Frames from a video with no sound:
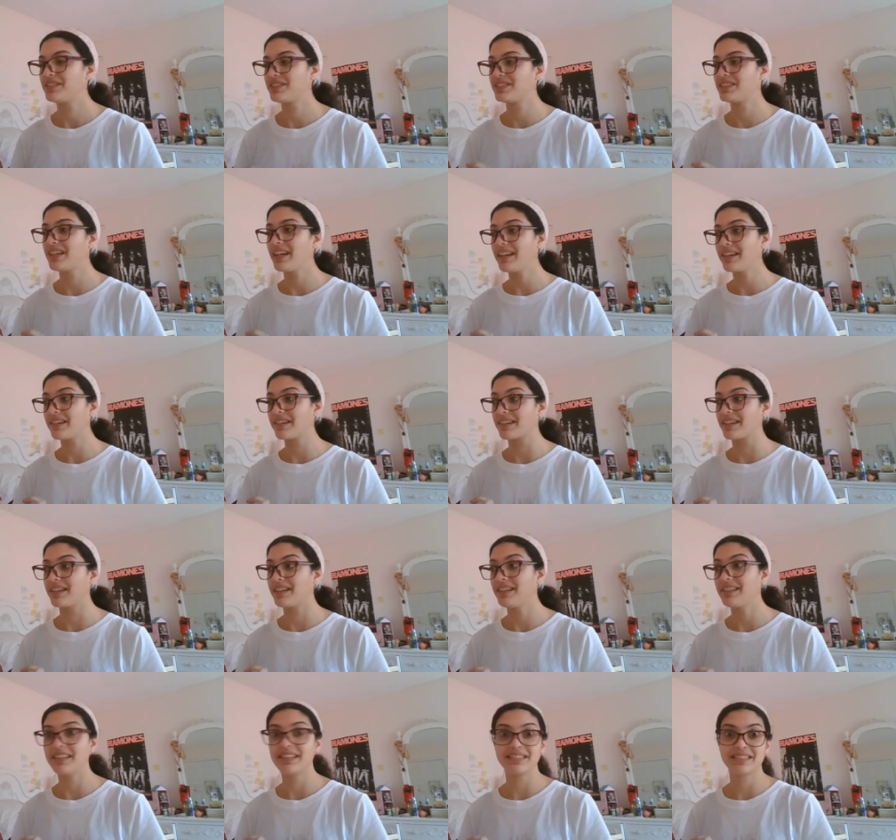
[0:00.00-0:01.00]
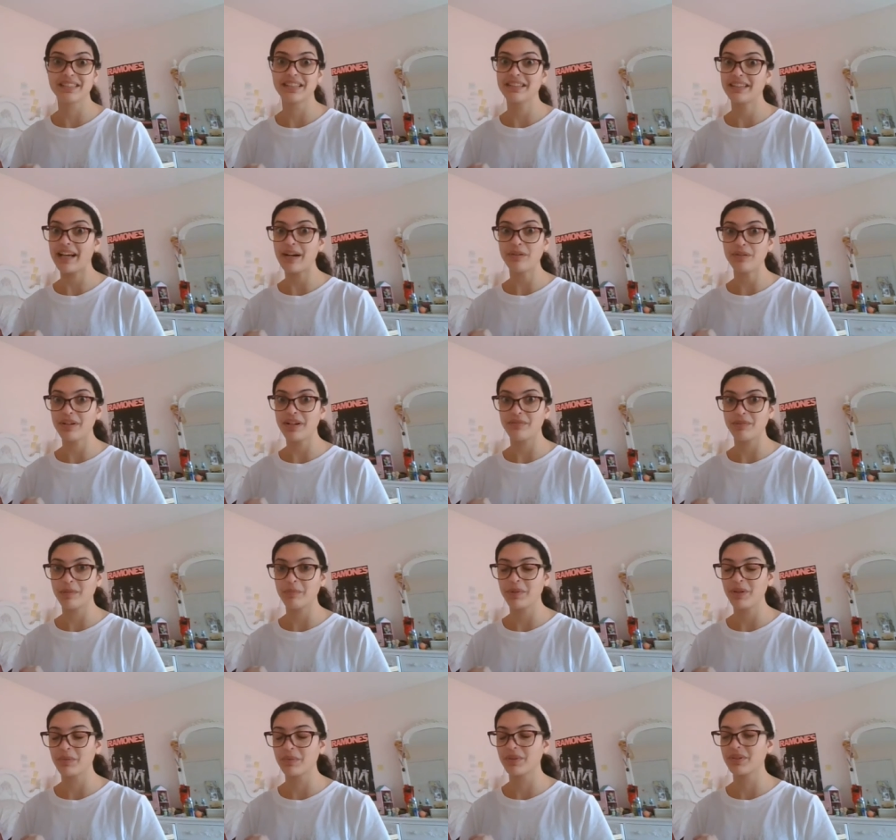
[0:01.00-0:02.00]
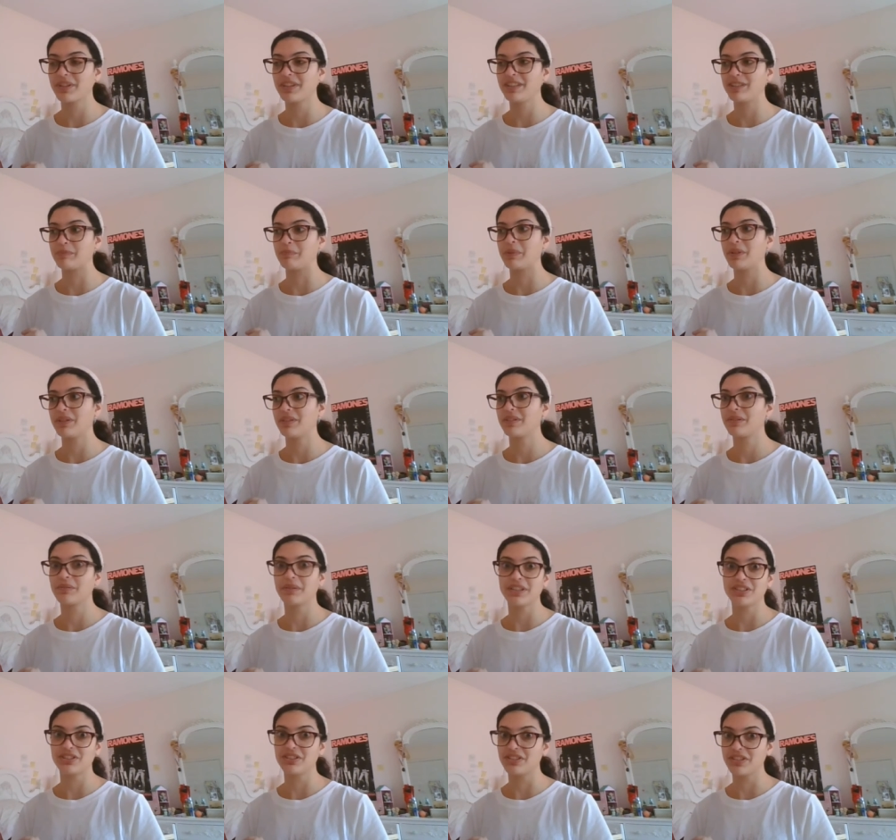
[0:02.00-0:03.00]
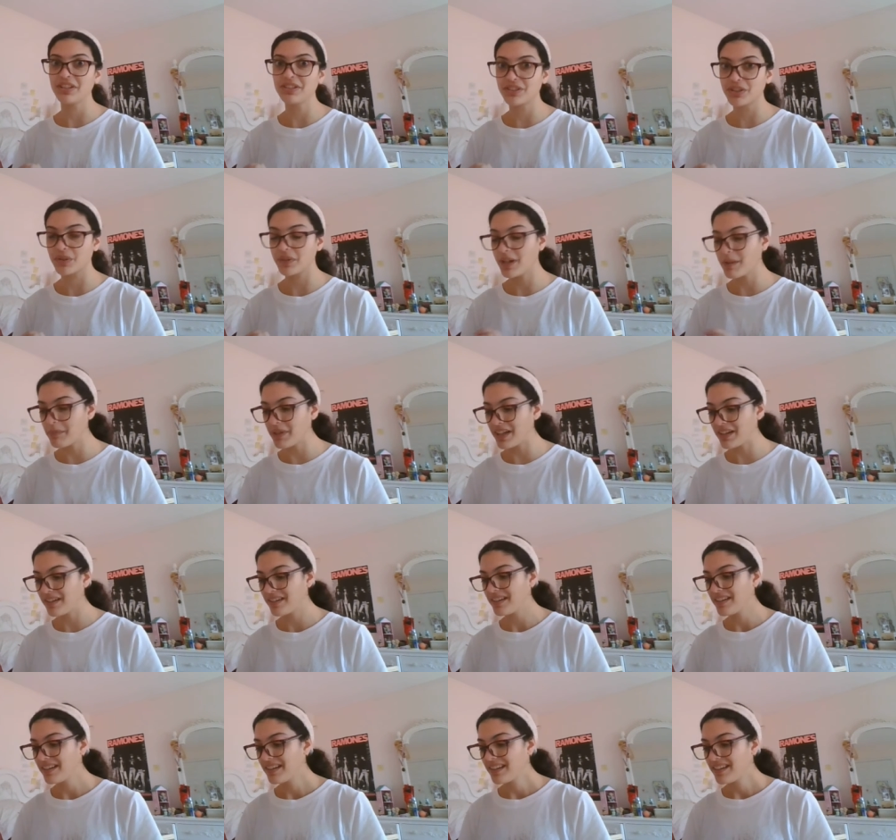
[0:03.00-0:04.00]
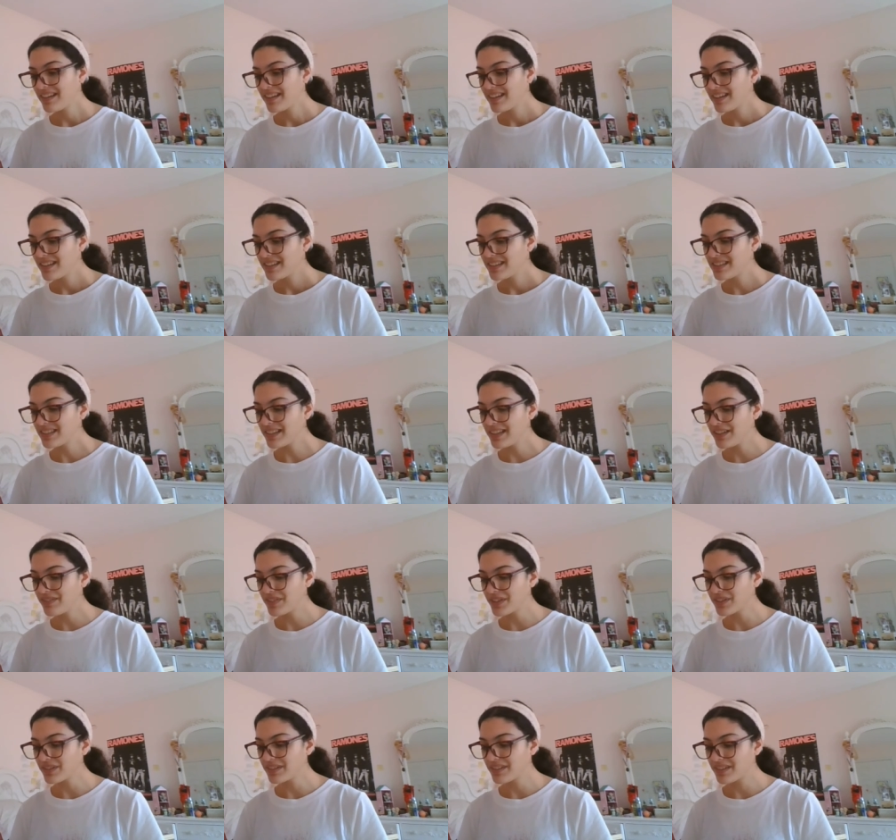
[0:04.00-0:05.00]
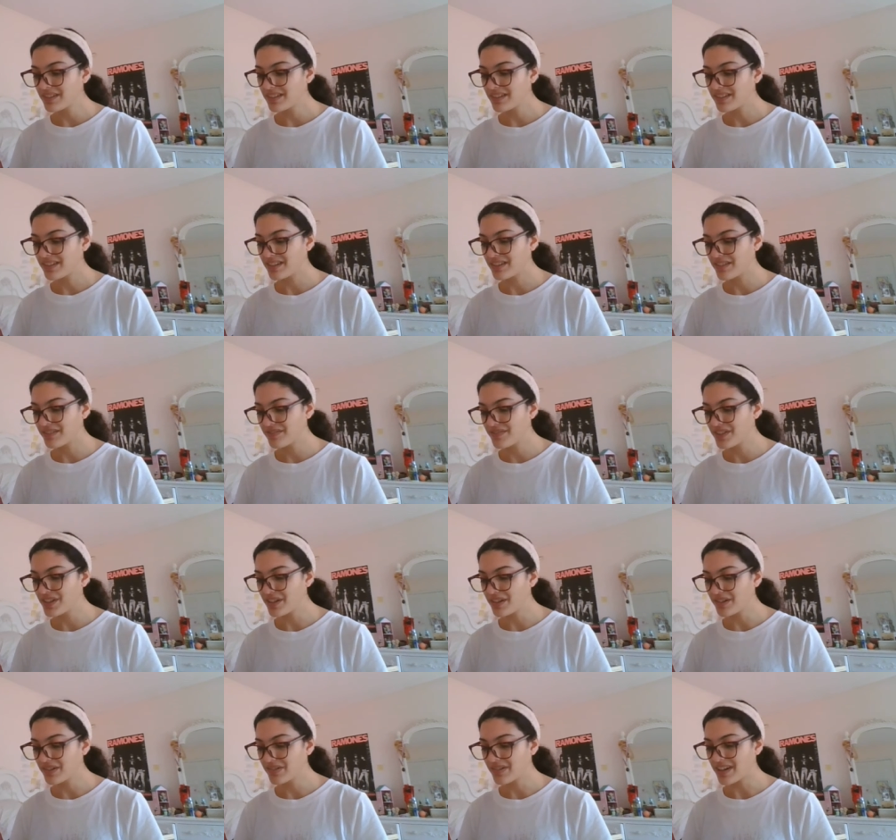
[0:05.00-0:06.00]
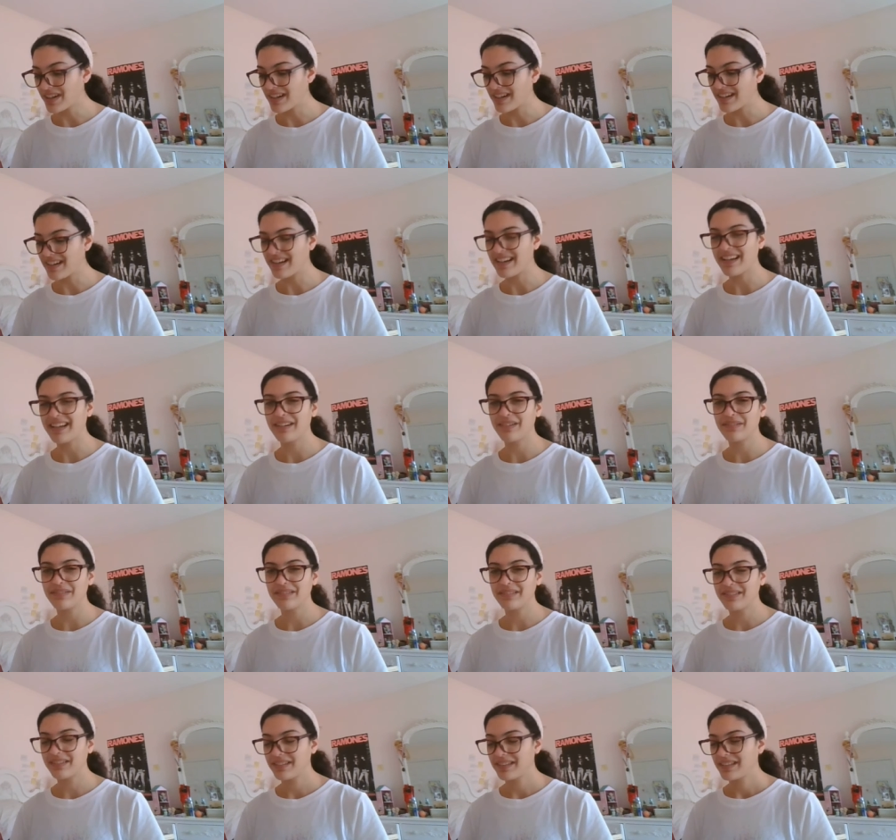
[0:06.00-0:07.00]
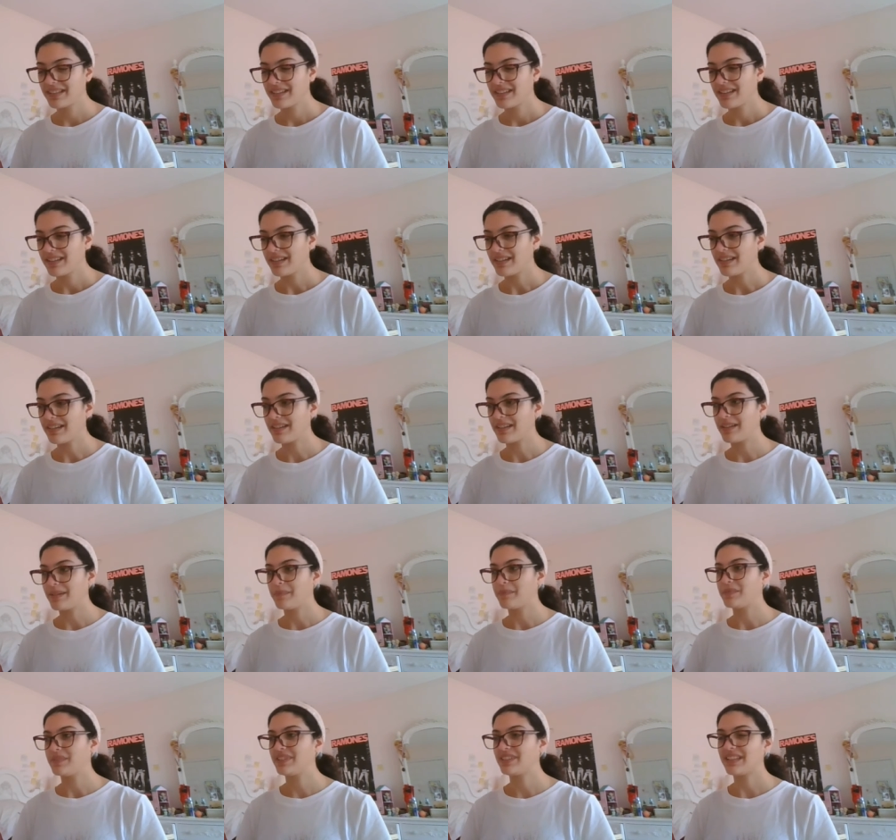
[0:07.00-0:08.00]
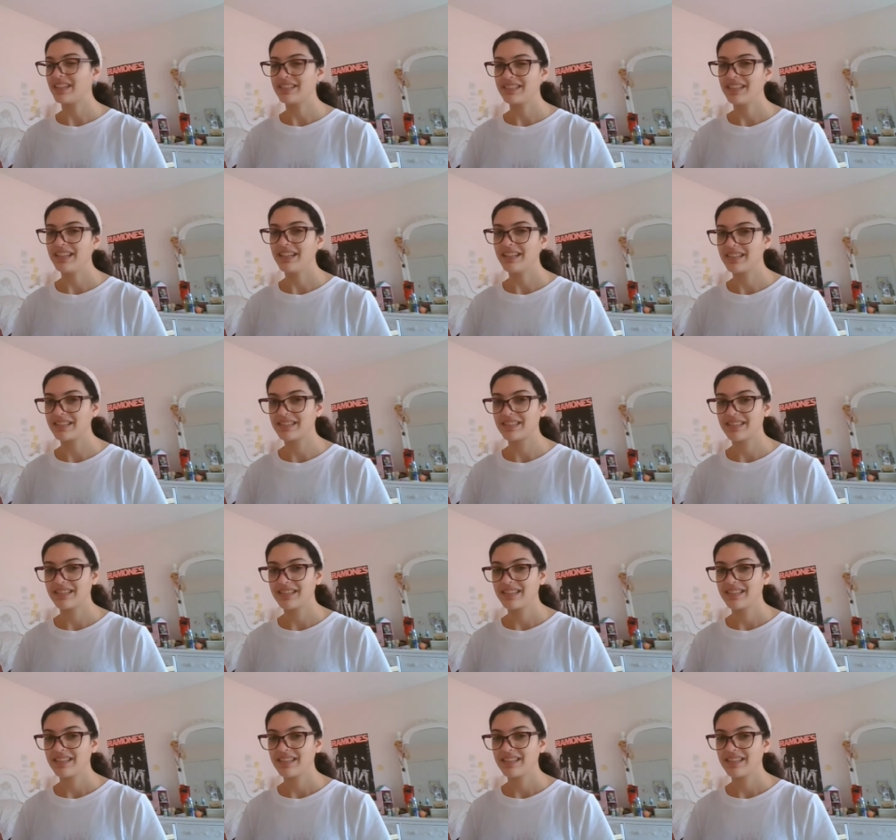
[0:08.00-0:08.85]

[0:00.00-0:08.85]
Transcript: the Snyder Cut. They said that would never be released, but the rest is history. I mean, Denis Villeneuve, though, I don't um, says he does